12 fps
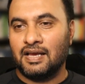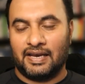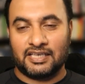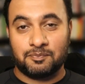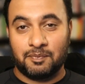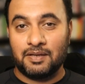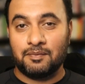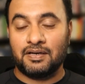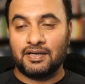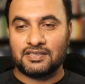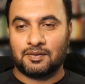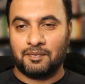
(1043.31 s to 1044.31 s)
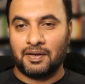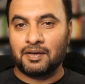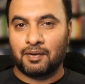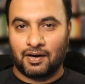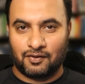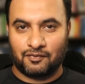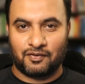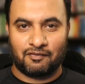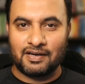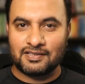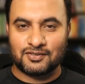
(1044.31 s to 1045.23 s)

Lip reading: And explainability is a big part of it, right?